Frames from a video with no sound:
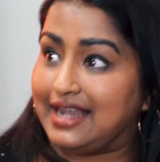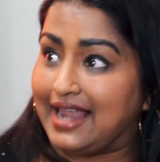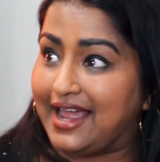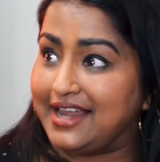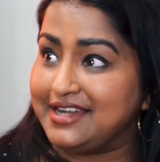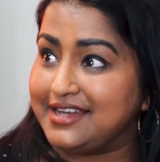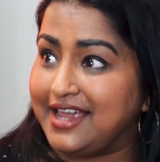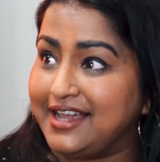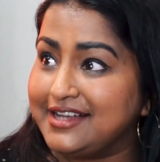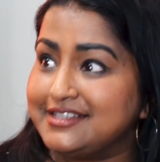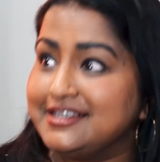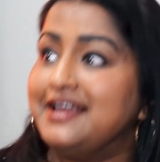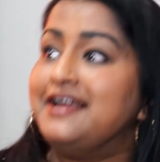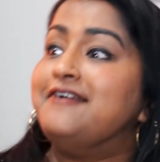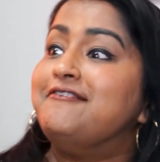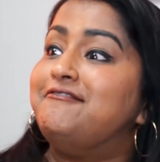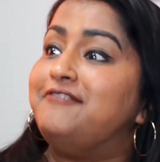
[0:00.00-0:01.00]
Land Act,
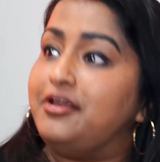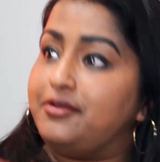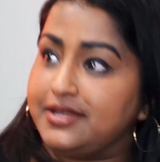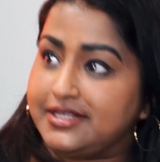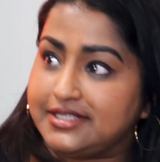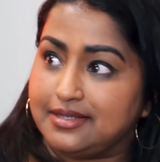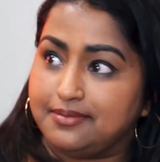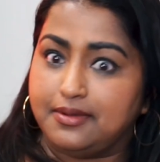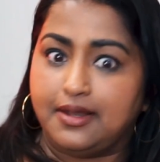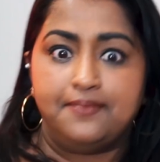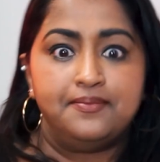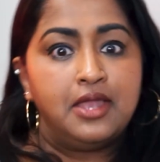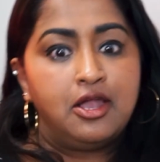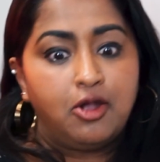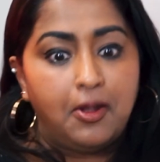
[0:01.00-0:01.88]
very similar,